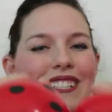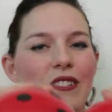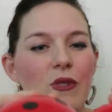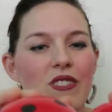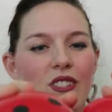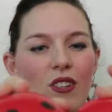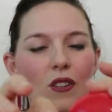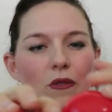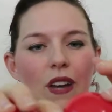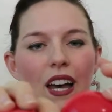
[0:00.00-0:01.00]
Twist it
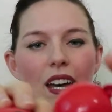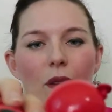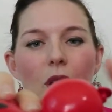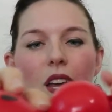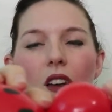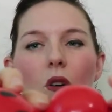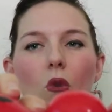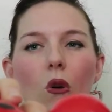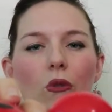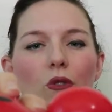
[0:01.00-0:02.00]
off. Um,
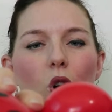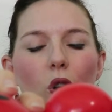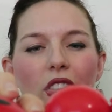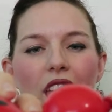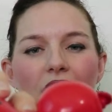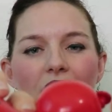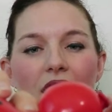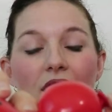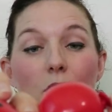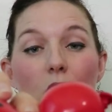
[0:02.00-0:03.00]
what we've got there
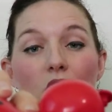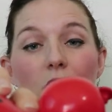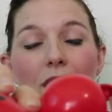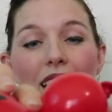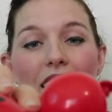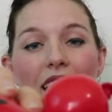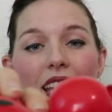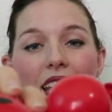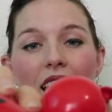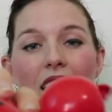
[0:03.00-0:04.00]
is
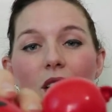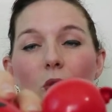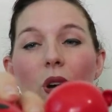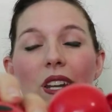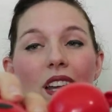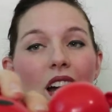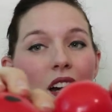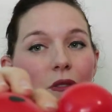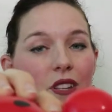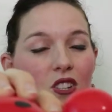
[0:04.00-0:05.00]
approximately uh, one and a
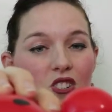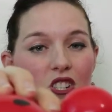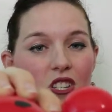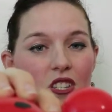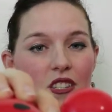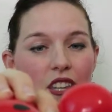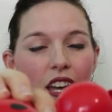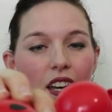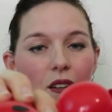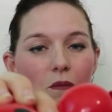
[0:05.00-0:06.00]
half inches
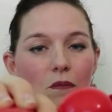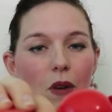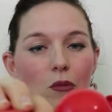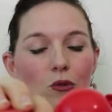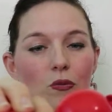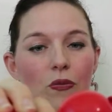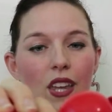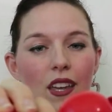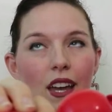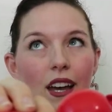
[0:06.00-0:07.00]
um, bubble,
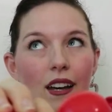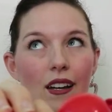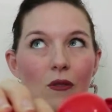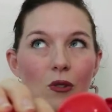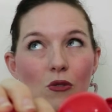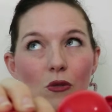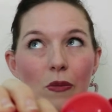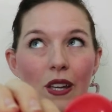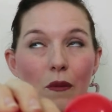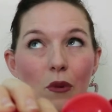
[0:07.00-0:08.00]
uh, which would
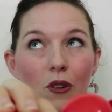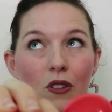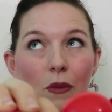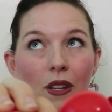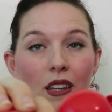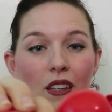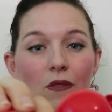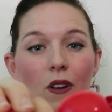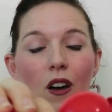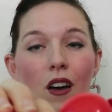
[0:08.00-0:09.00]
be approximately
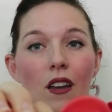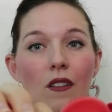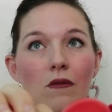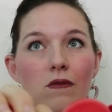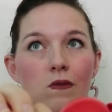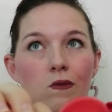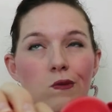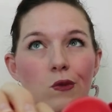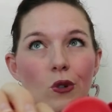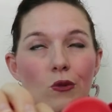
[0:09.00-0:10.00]
five,
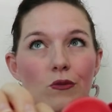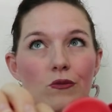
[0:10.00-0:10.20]
what?